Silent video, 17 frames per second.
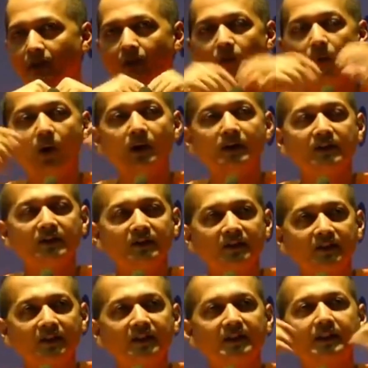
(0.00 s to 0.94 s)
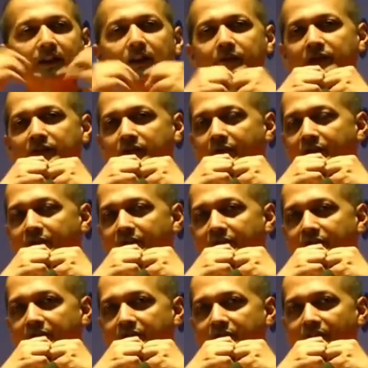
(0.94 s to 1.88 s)
What is the secret of this
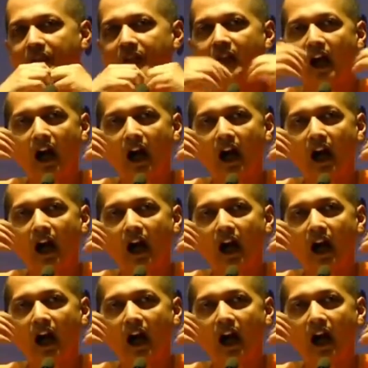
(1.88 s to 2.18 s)
concentration?